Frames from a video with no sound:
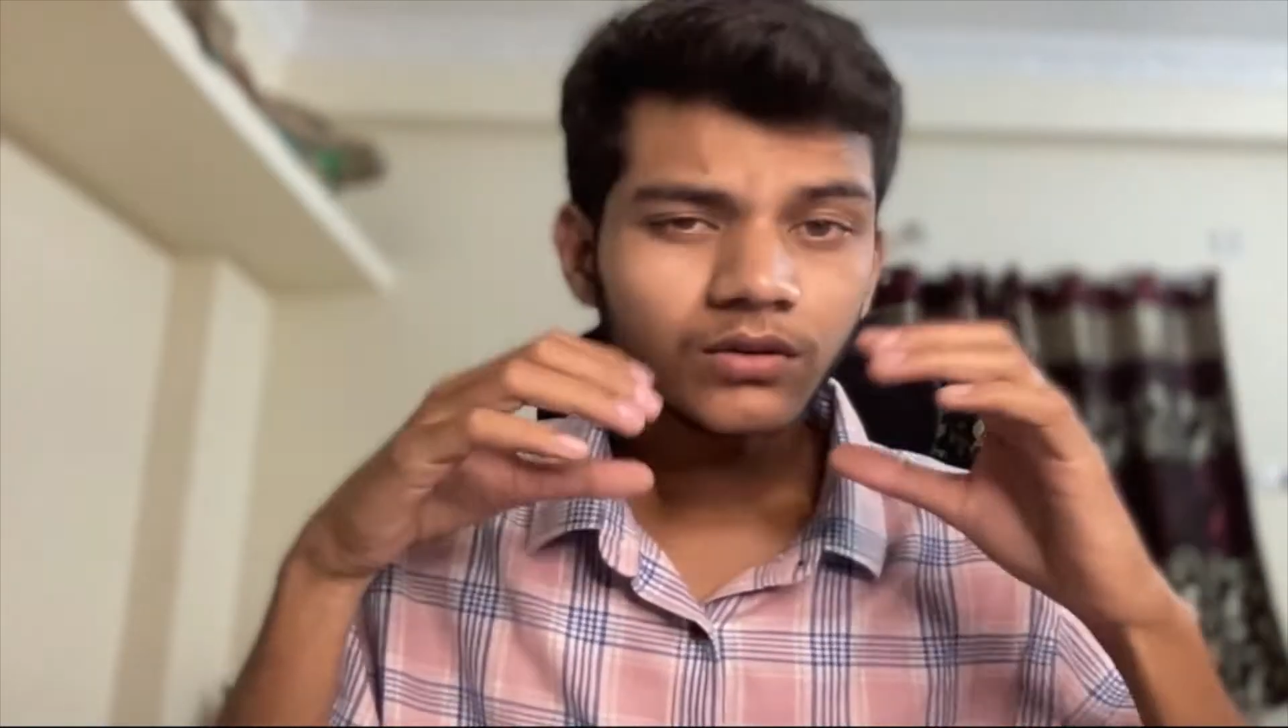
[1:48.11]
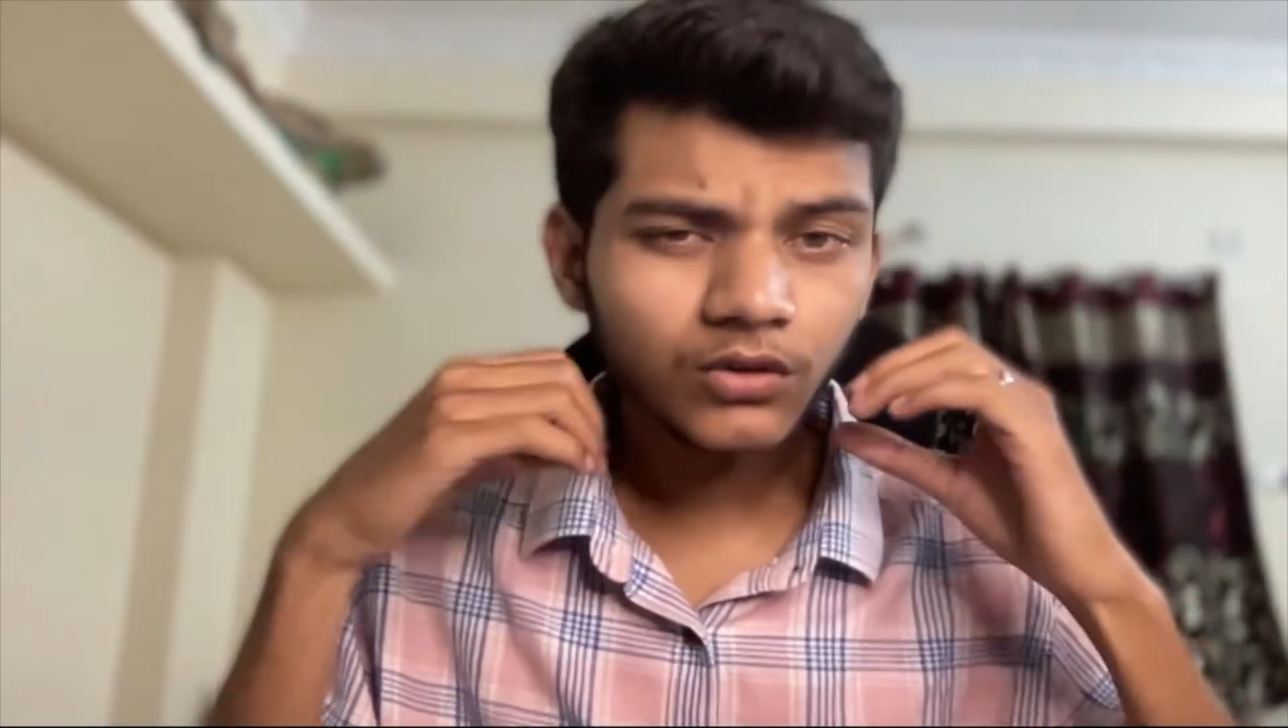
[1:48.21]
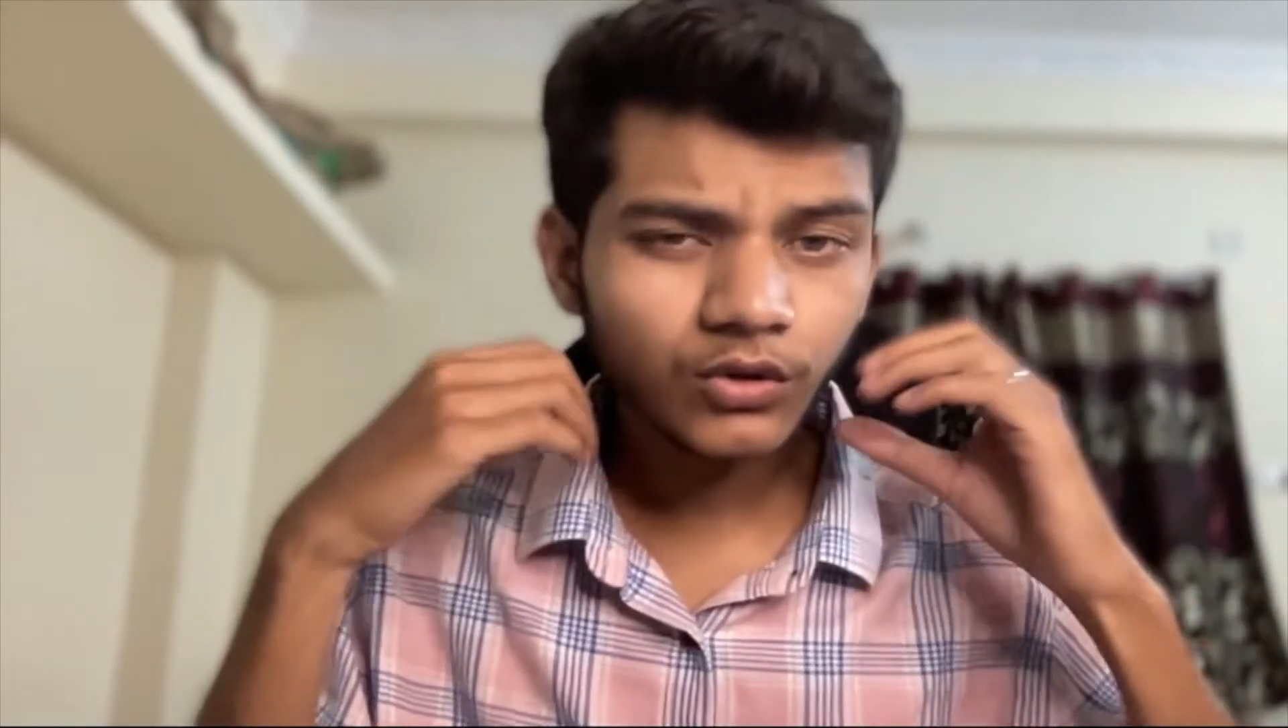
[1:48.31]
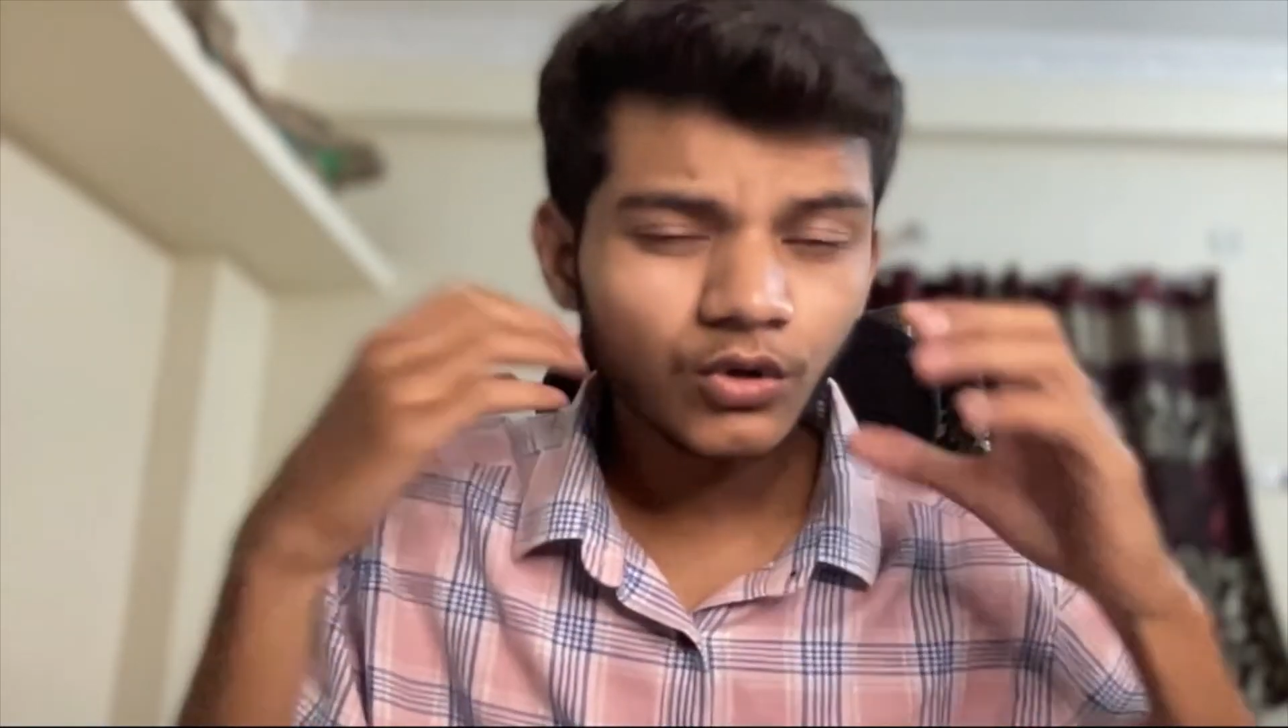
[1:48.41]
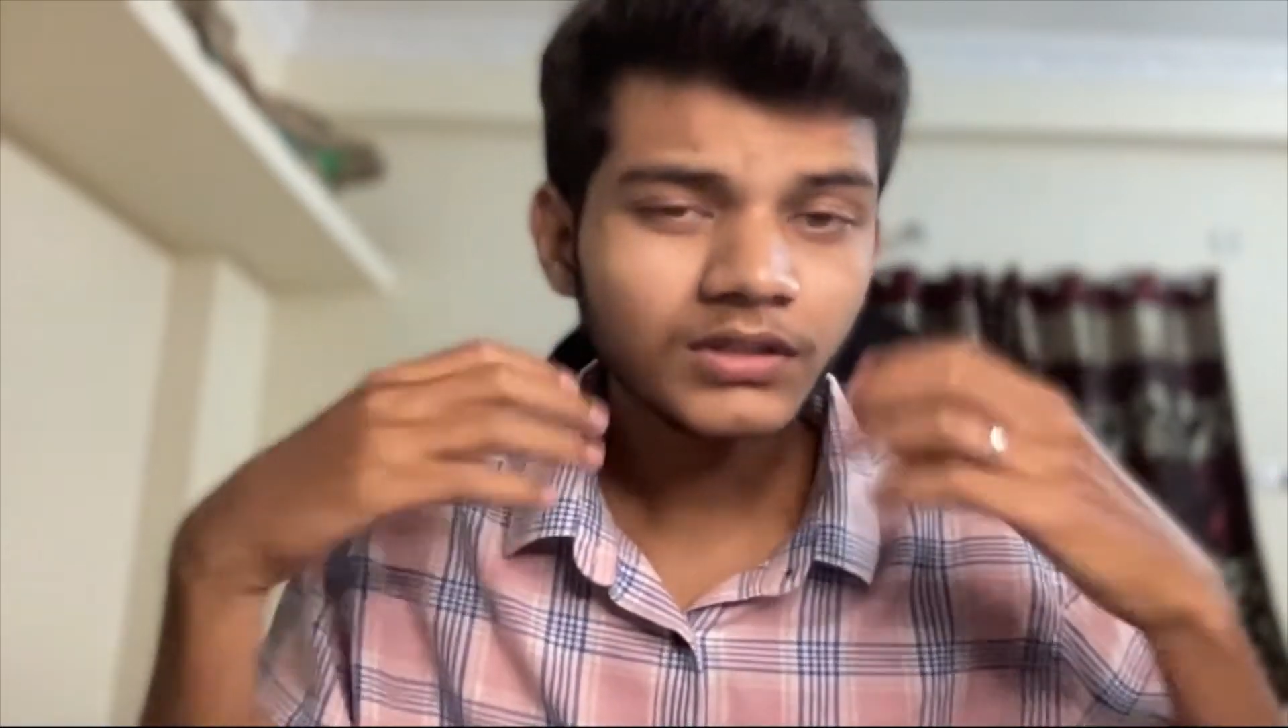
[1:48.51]
To
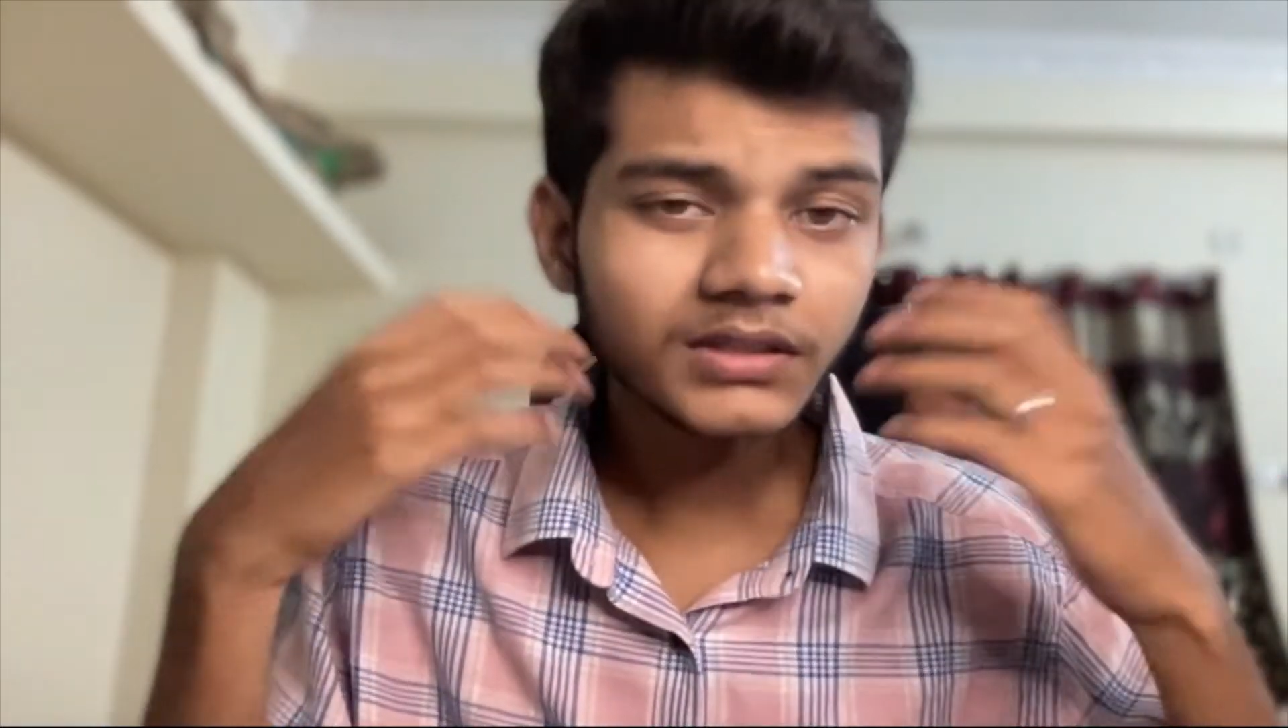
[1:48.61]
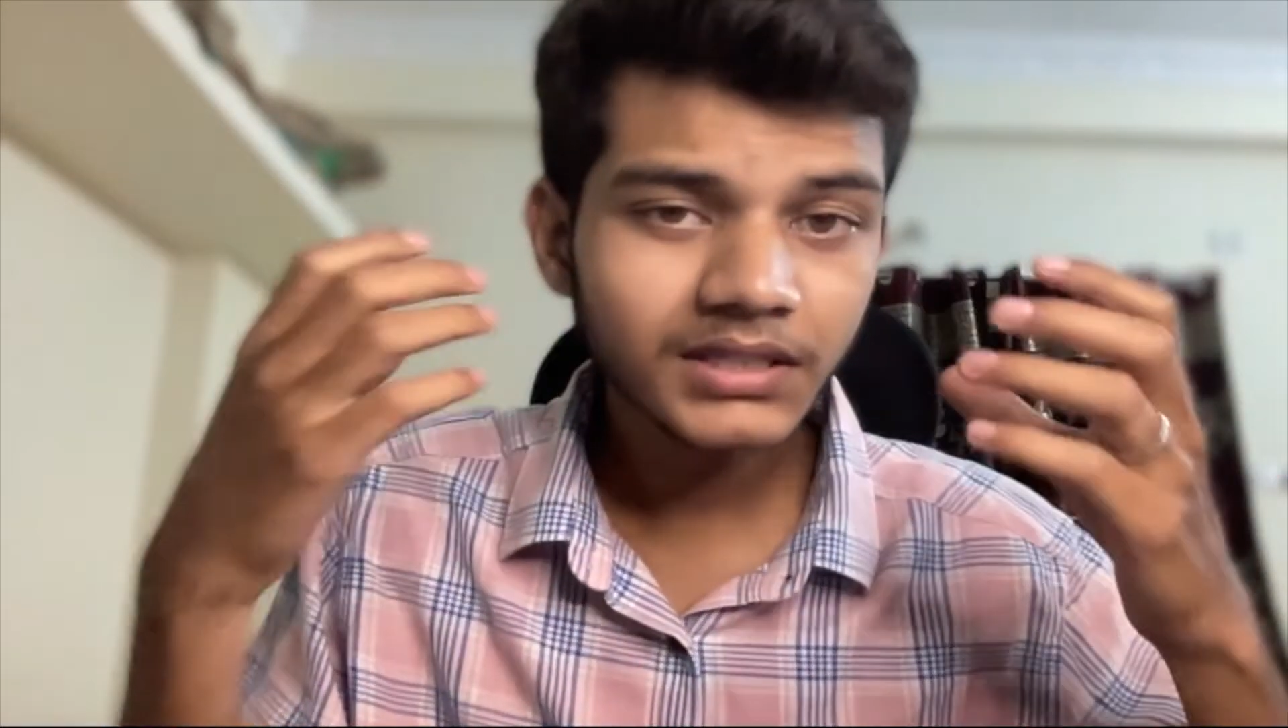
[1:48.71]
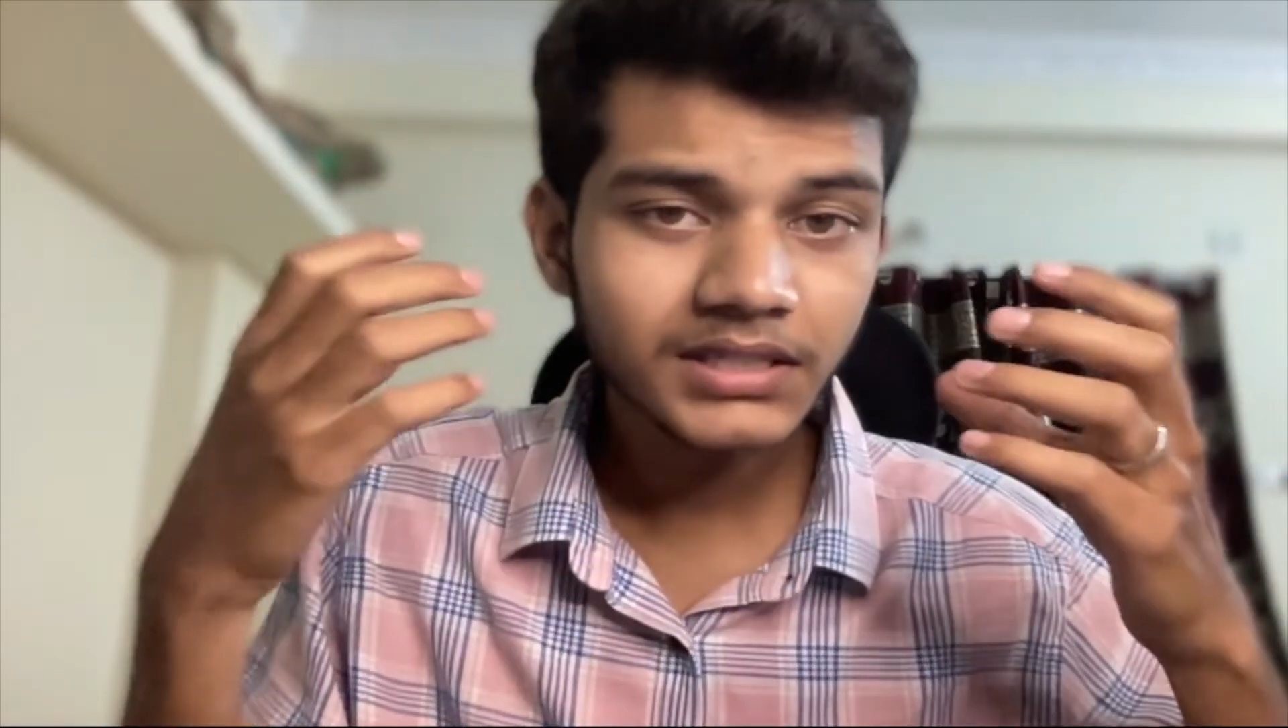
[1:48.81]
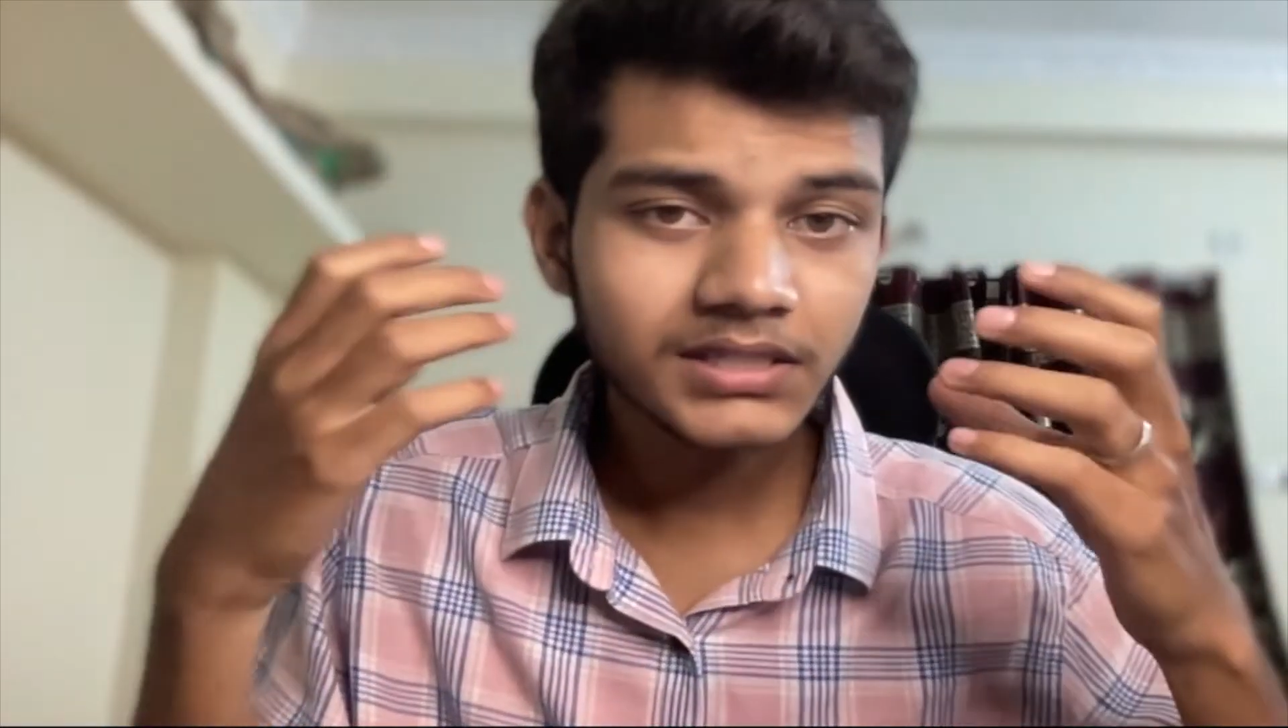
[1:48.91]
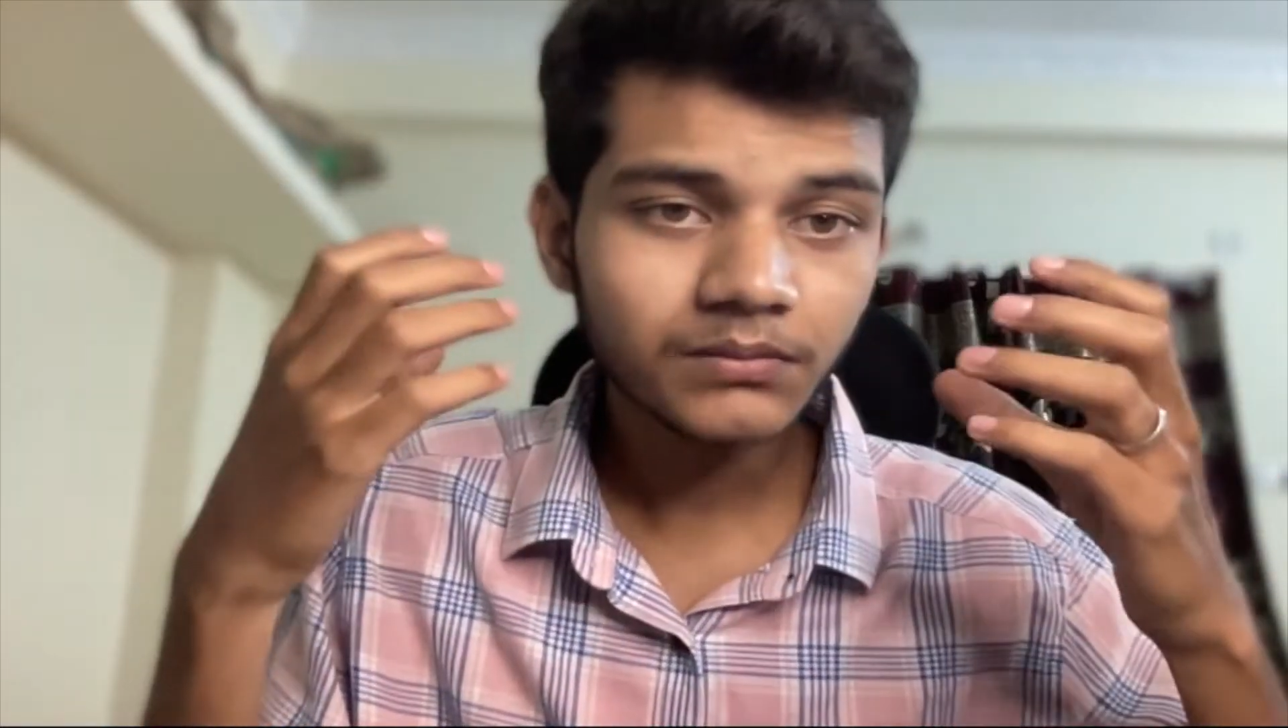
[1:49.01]
know this